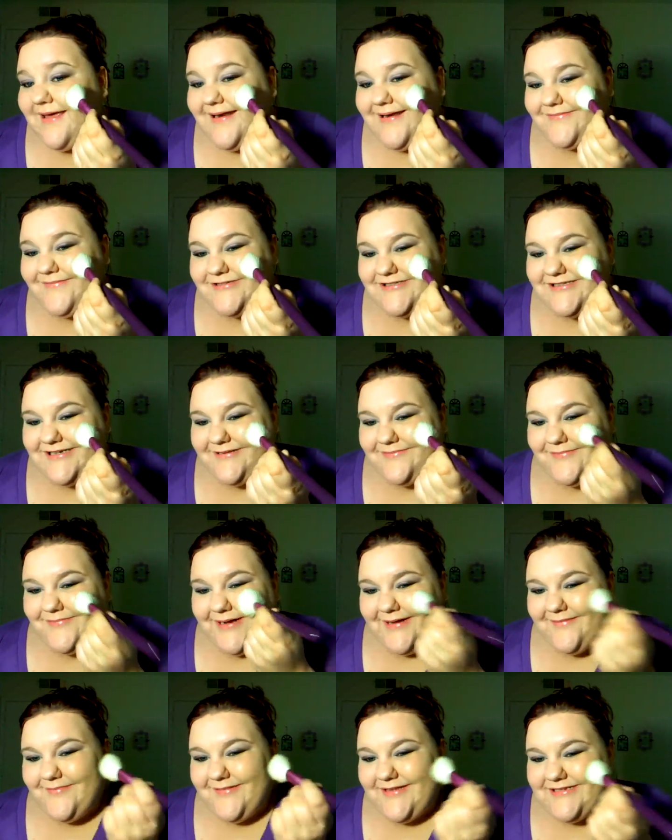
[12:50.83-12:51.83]
And I'm just going to
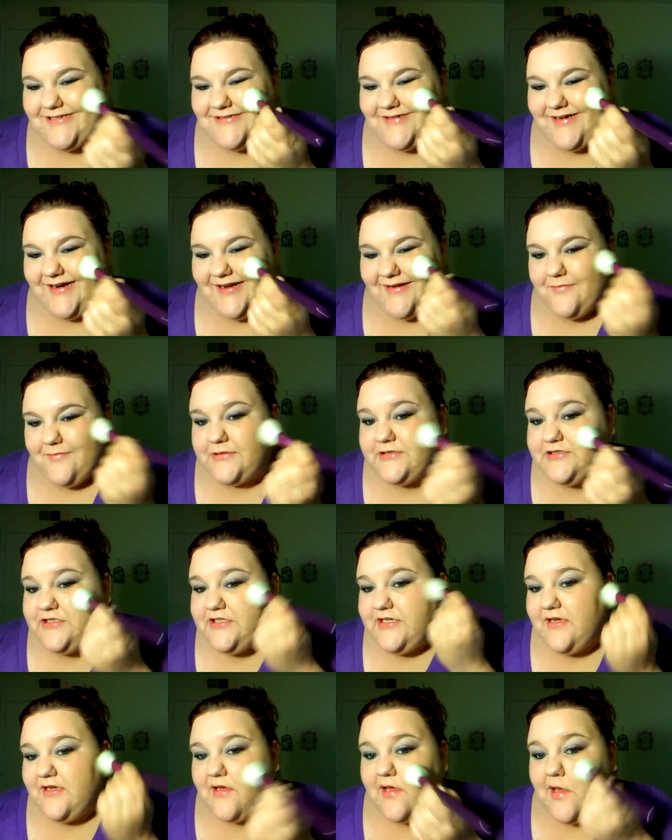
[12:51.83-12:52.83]
pop this right on my
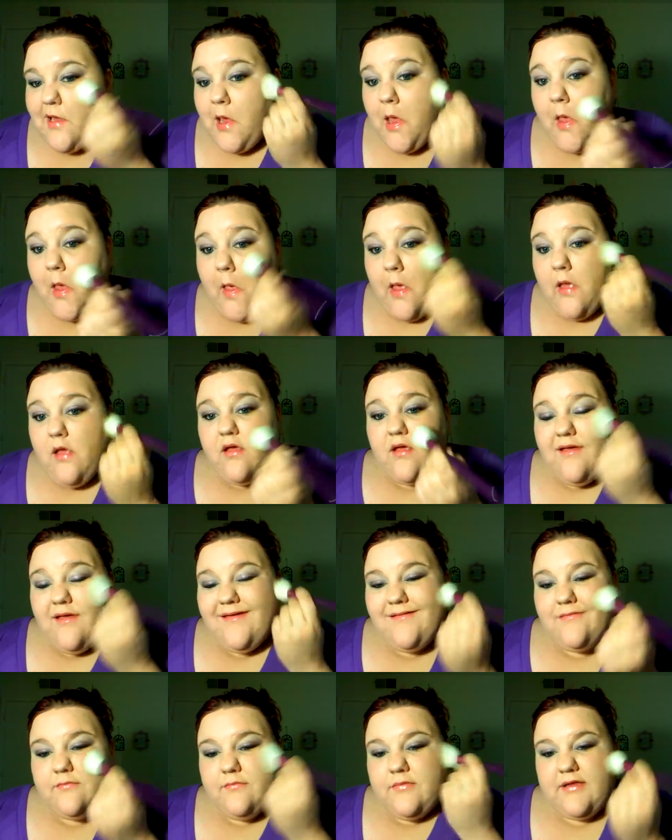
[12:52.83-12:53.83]
cheek
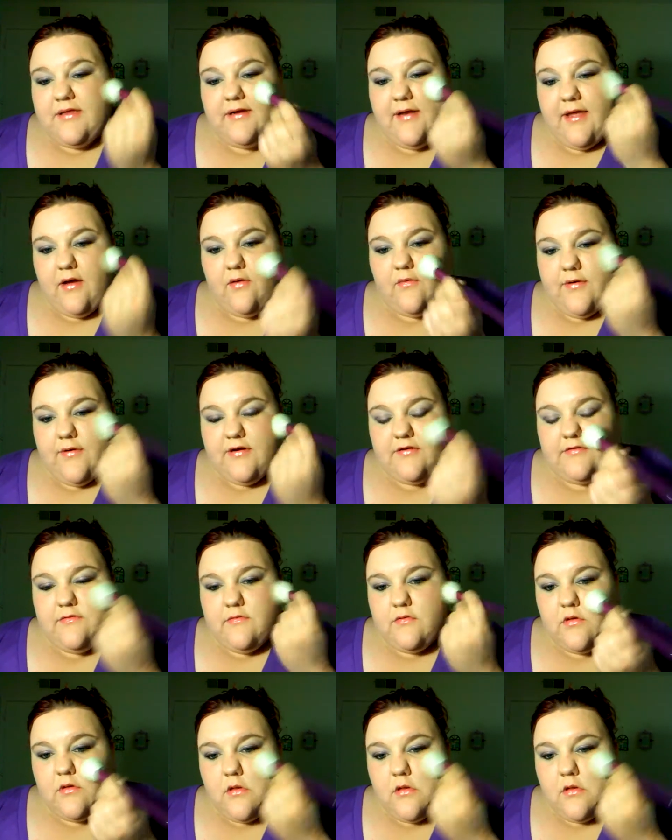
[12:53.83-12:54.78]
and blend outwards.